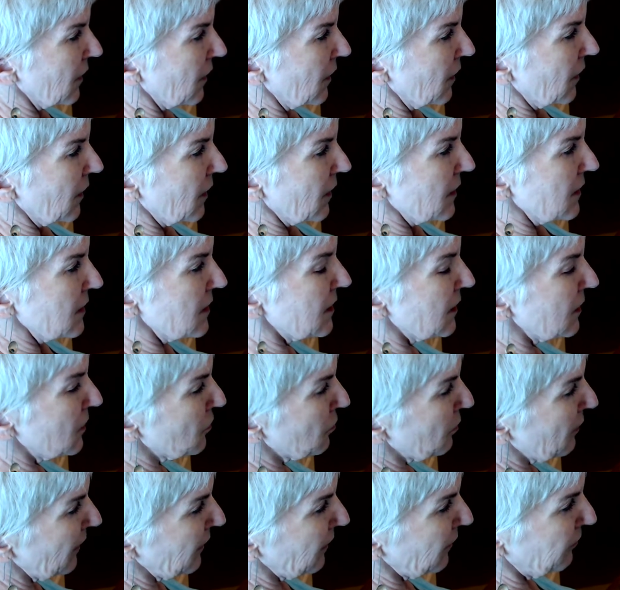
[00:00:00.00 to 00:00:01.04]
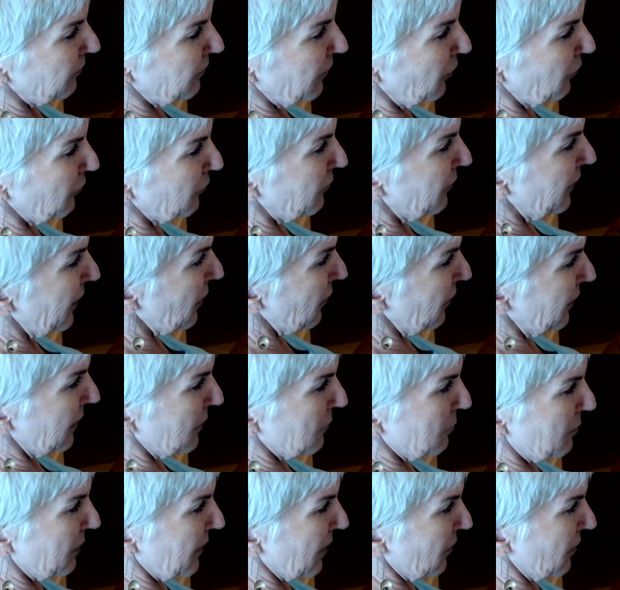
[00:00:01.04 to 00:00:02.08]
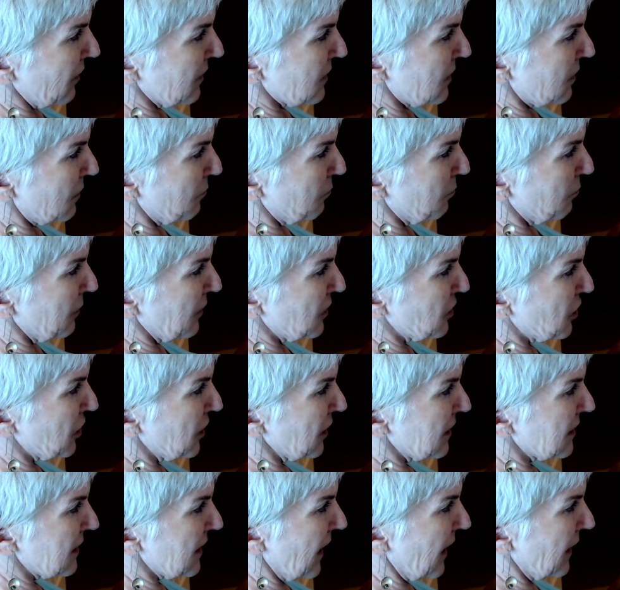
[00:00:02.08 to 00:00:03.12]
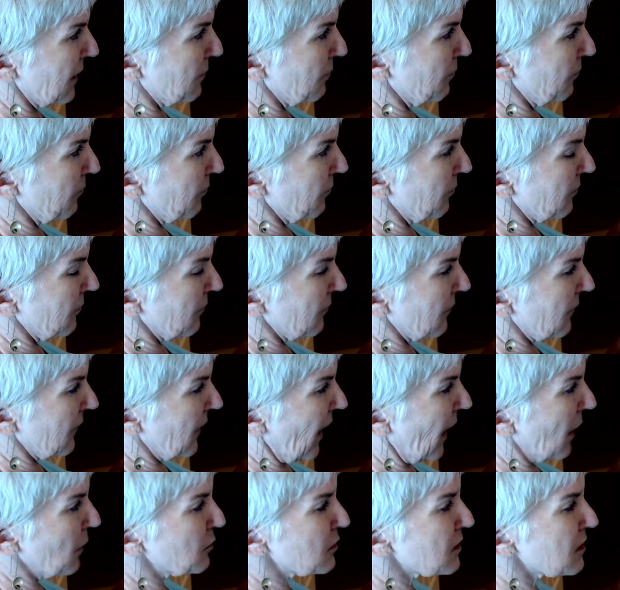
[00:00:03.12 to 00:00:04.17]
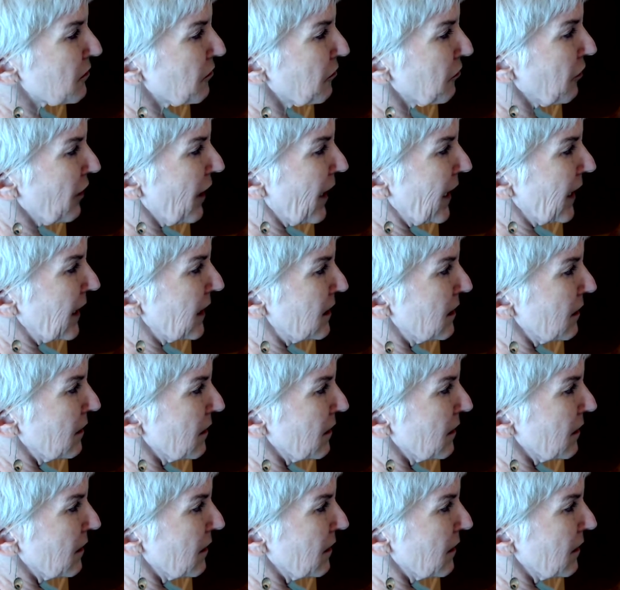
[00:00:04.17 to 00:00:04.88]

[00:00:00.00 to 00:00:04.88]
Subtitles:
Cinderella felt very embarrassed, but she said, "I was afraid.